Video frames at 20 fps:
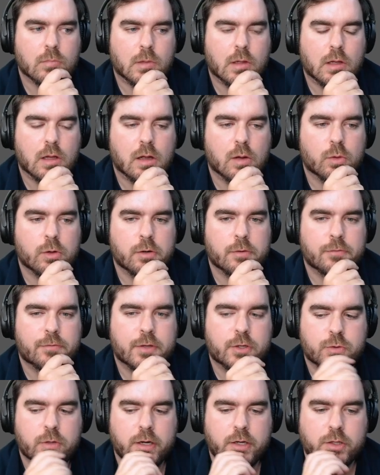I wonder if they're
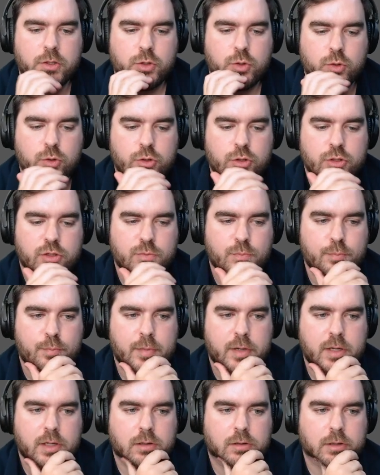trying to just
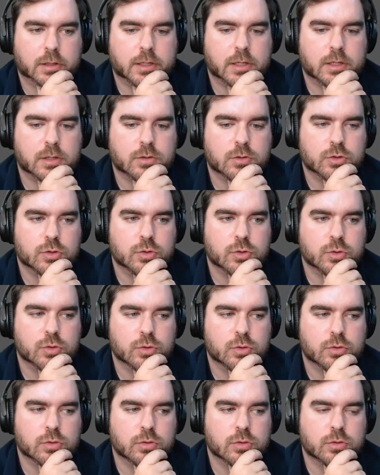mill
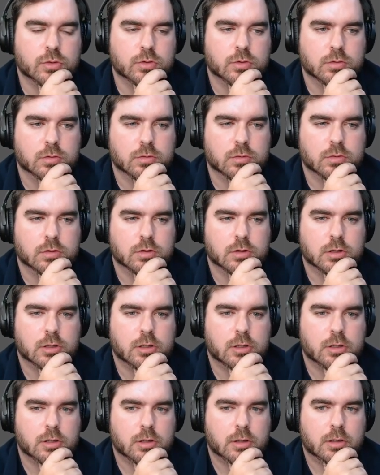into
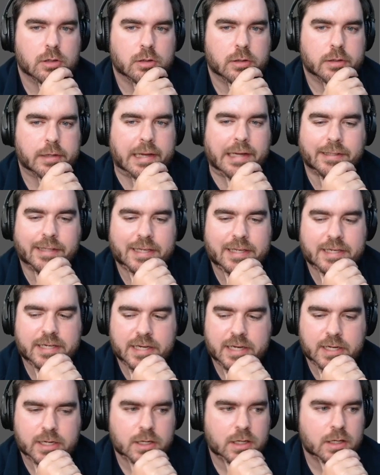LED?
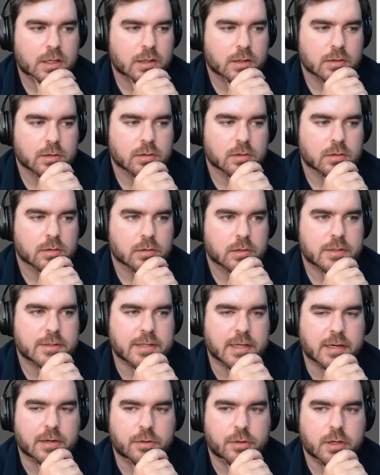Is
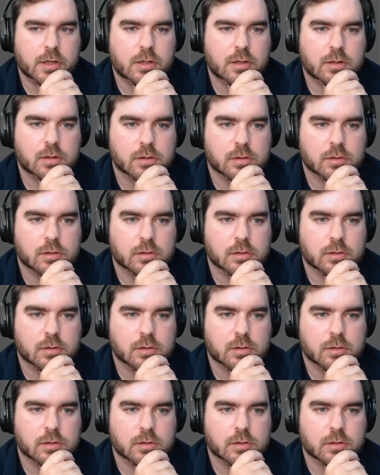that a thing?